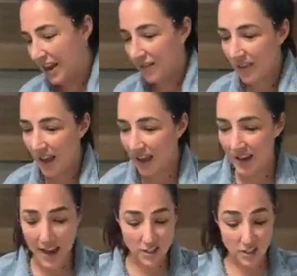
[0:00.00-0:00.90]
And even that
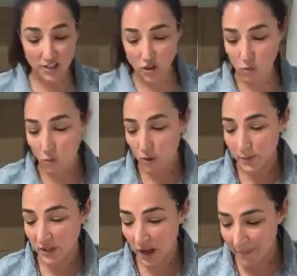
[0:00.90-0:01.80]
ganache is not
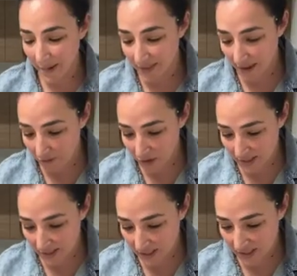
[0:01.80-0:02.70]
warm. So I made that
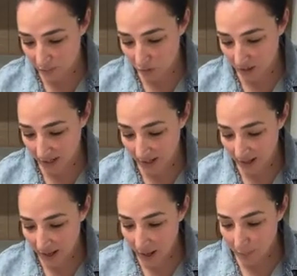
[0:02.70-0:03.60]
first thing this
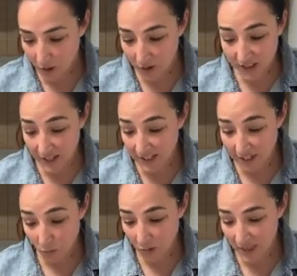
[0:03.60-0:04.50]
morning because I
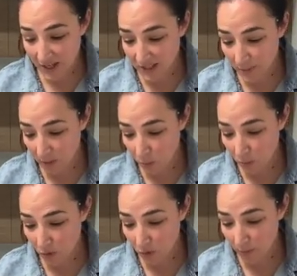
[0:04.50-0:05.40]
didn't want that to be
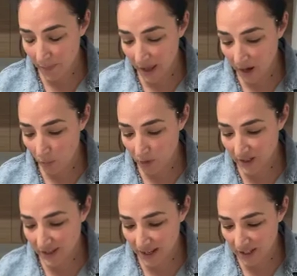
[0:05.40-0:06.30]
warm and I
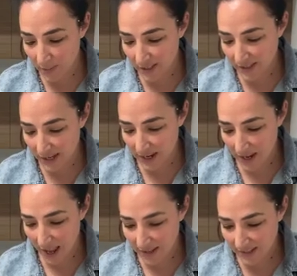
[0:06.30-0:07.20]
wanted that to be
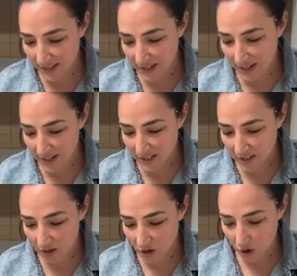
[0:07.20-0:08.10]
setting as it hit
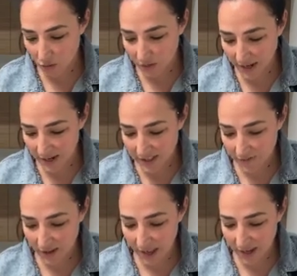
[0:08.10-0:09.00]
the cold layers
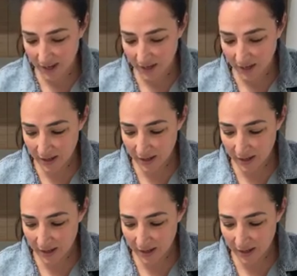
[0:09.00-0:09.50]
of cake.